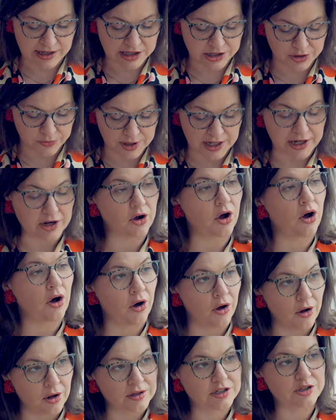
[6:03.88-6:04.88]
so we can
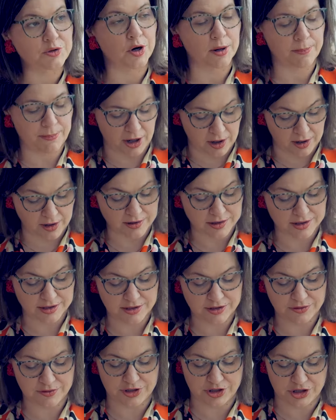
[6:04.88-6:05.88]
all do our part
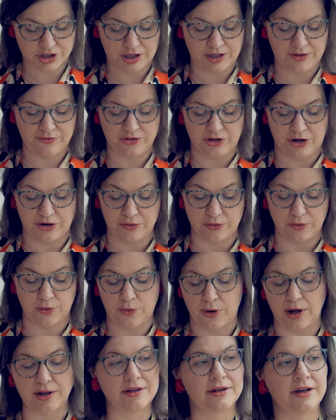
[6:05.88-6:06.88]
to achieve gender
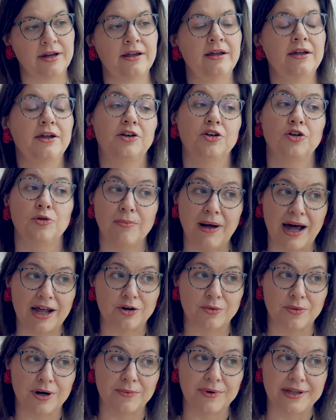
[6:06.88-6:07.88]
equality, no
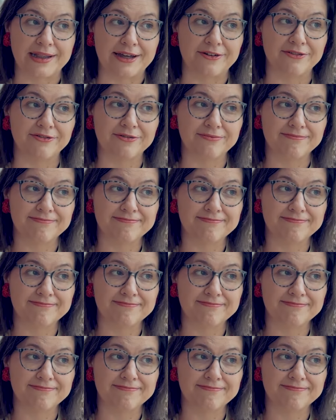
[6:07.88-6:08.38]
matter where we live.